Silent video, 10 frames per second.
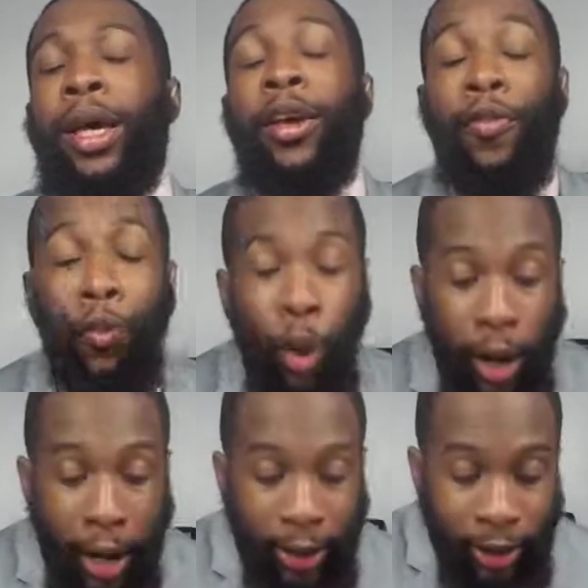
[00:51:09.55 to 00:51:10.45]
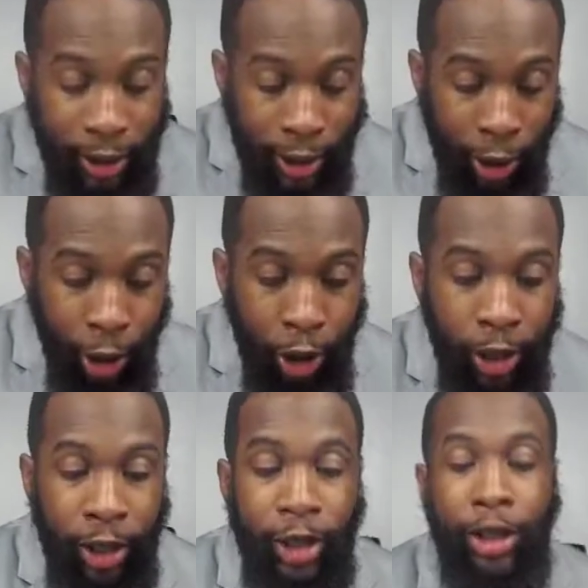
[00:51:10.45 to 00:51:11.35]
If what I said
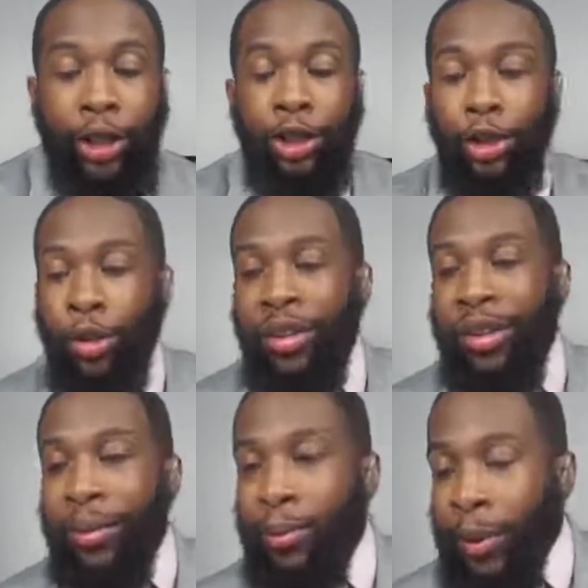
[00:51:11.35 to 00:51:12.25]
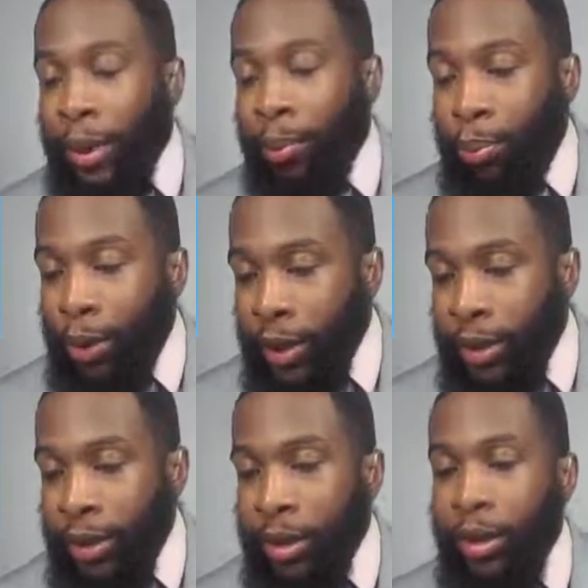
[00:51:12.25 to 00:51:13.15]
earlier is true of him being pissed